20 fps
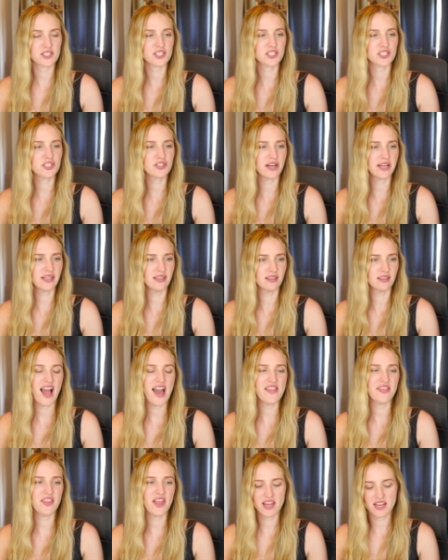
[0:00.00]
string,
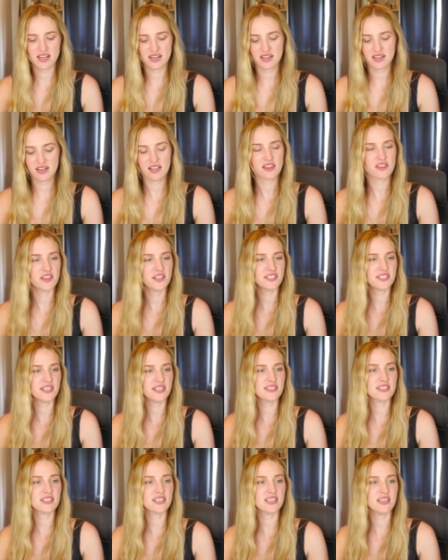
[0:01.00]
and then this
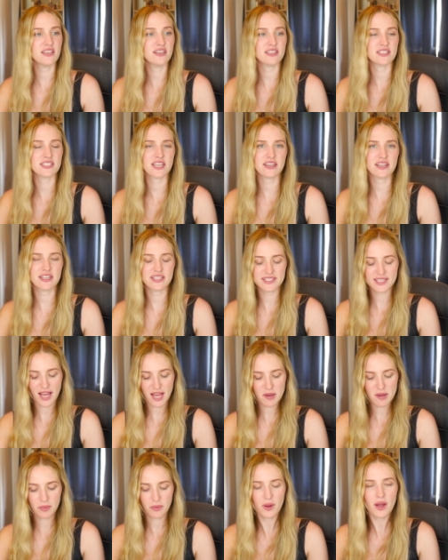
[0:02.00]
is the data
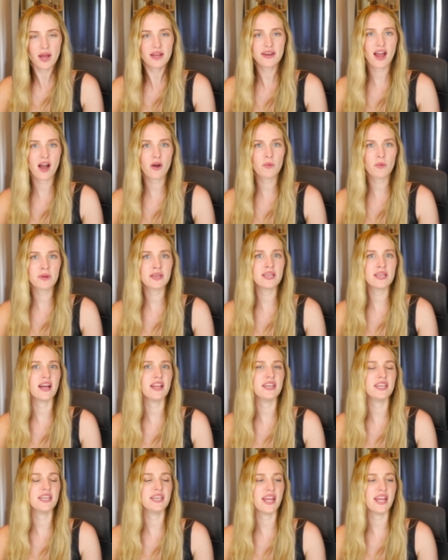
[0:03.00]
type. Now we need
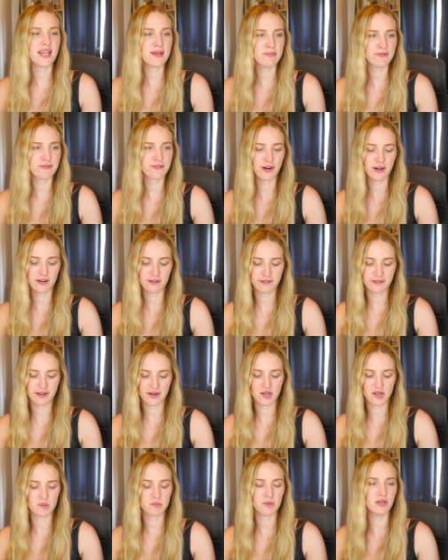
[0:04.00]
a name for our
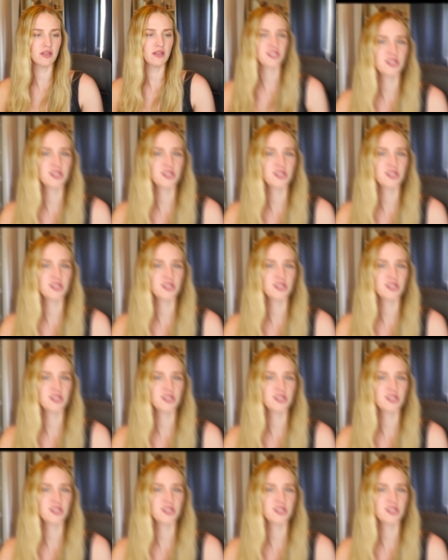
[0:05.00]
variable.